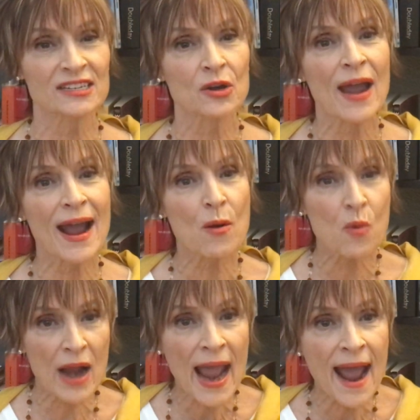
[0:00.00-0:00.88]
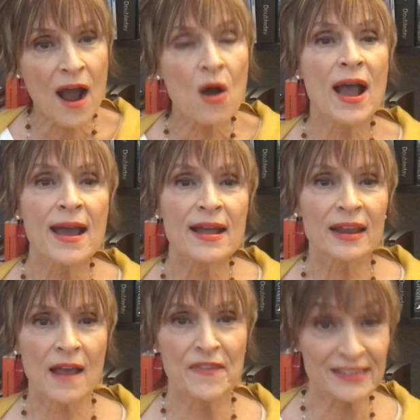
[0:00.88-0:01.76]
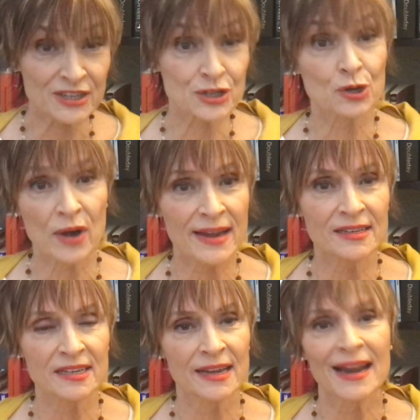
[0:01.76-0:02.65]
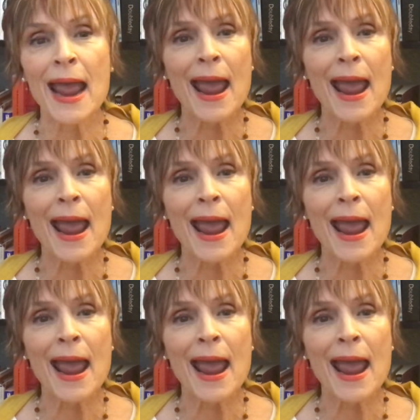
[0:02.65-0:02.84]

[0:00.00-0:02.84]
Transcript: So how can this transit